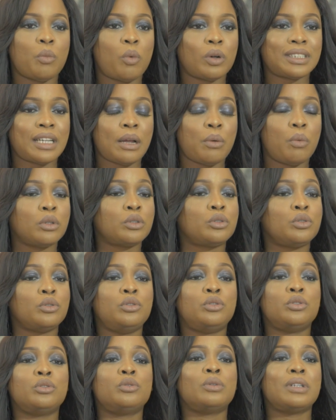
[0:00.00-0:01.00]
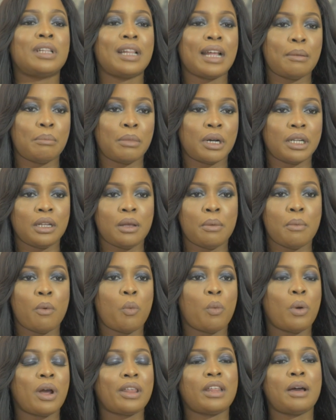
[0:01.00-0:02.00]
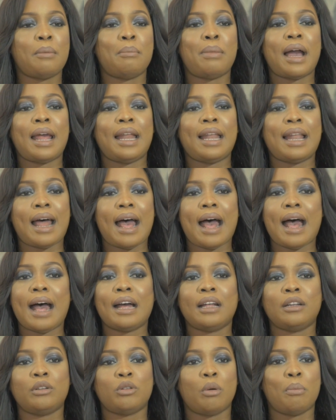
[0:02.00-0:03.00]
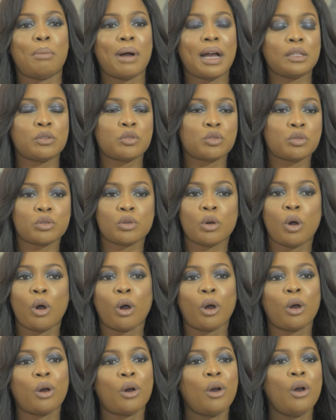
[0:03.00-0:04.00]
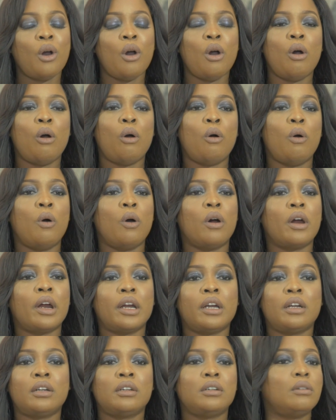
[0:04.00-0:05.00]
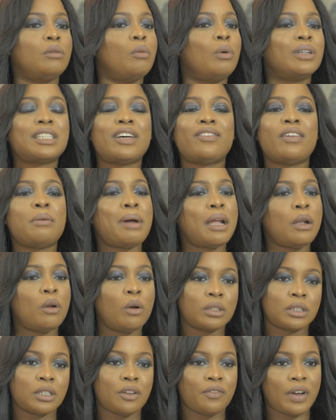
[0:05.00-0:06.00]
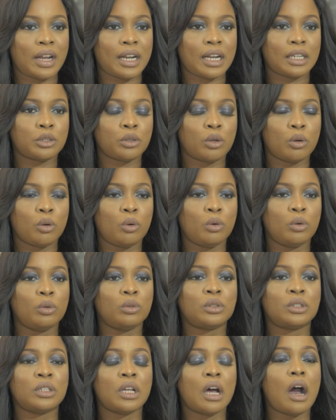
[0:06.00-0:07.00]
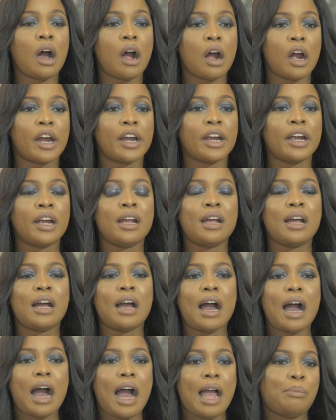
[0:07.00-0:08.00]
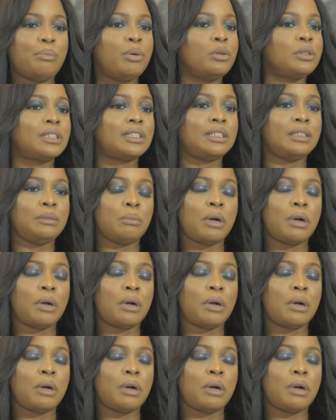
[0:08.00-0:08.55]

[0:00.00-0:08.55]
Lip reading: what I want to do with that money, whether buy land or buy stock or whatever my long-term financial goals are, I put the